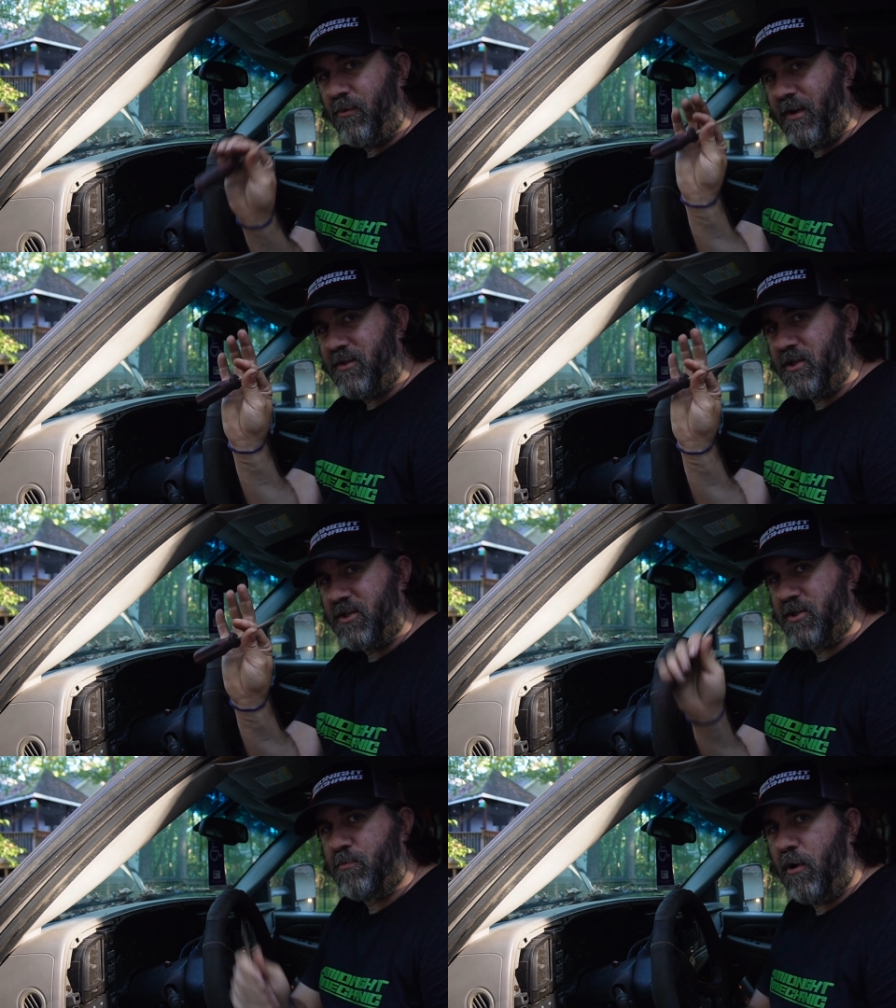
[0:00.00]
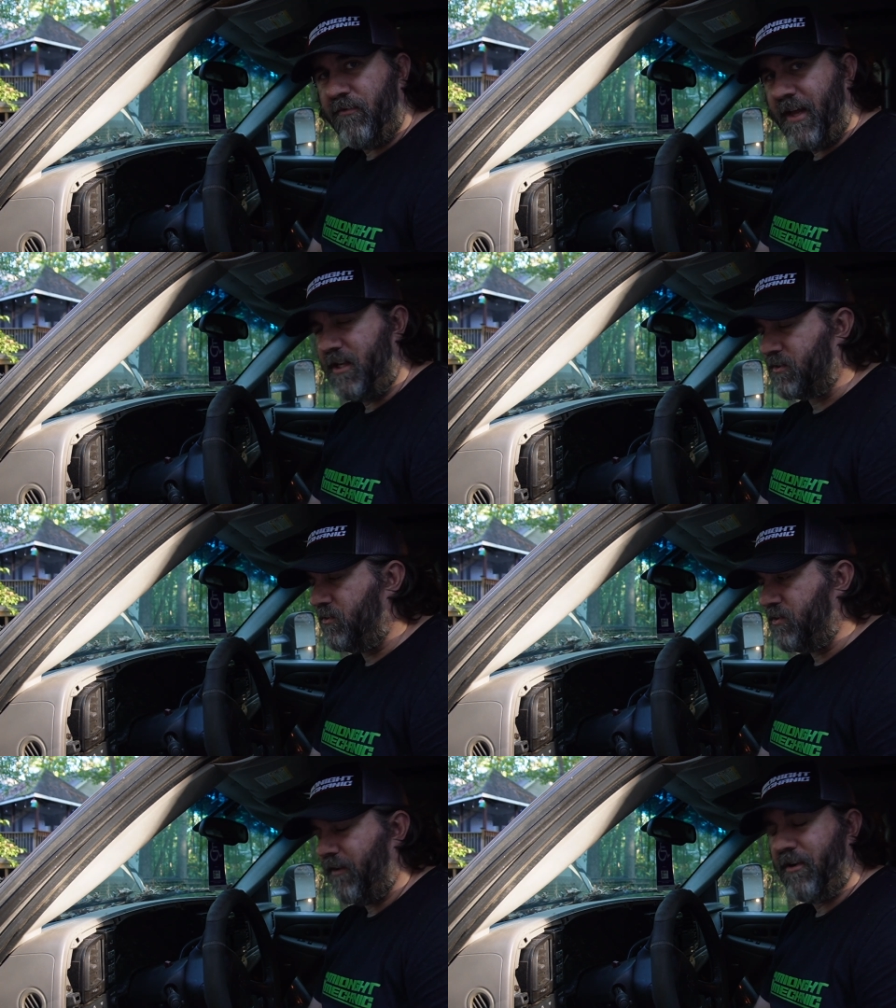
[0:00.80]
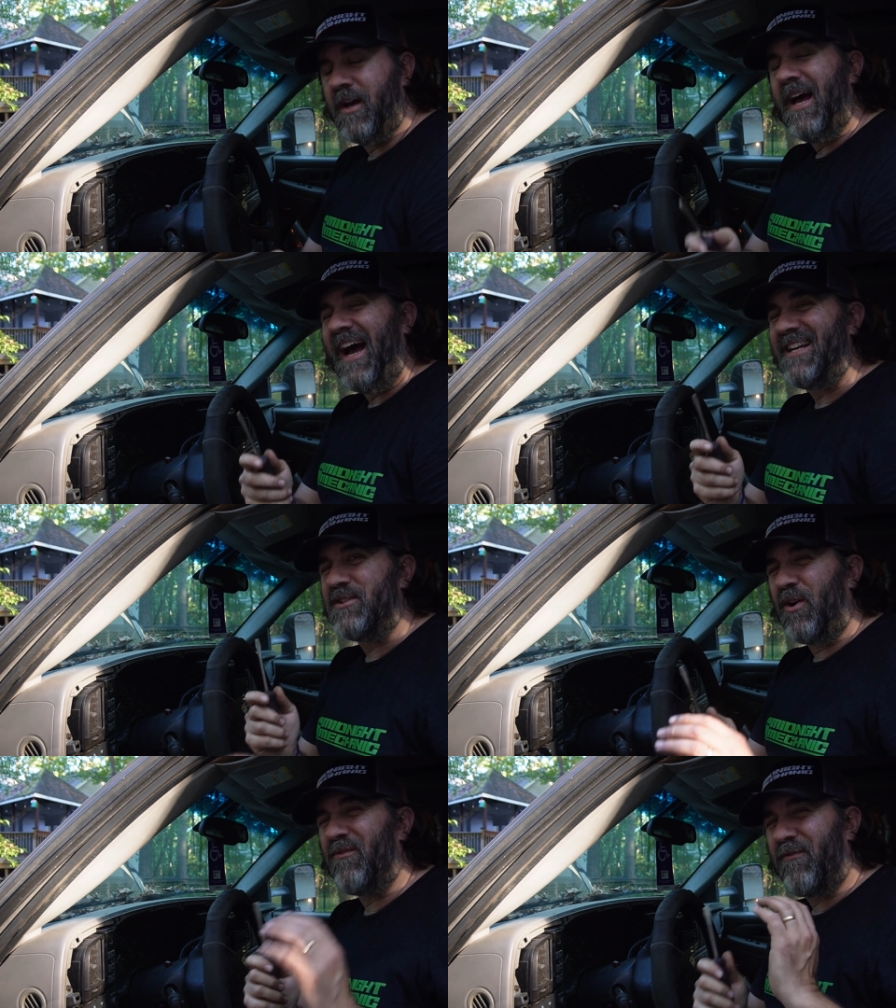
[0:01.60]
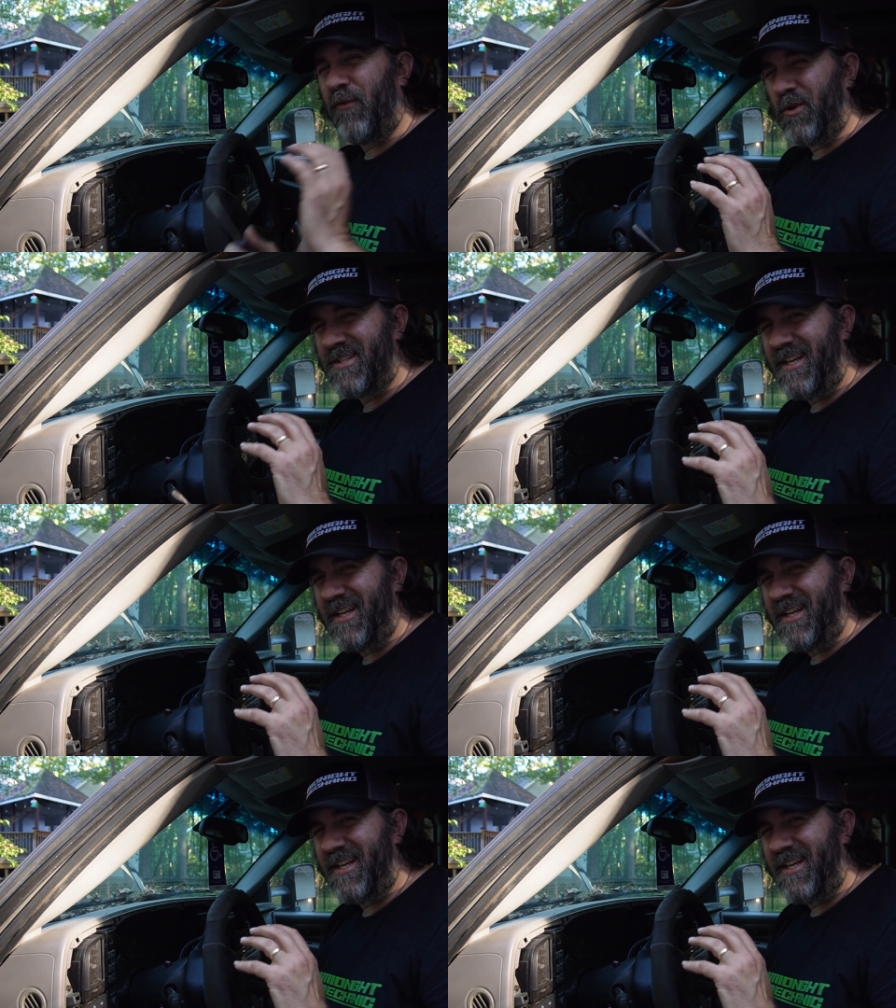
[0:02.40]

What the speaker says: with just a small flathead screwdriver. I don't force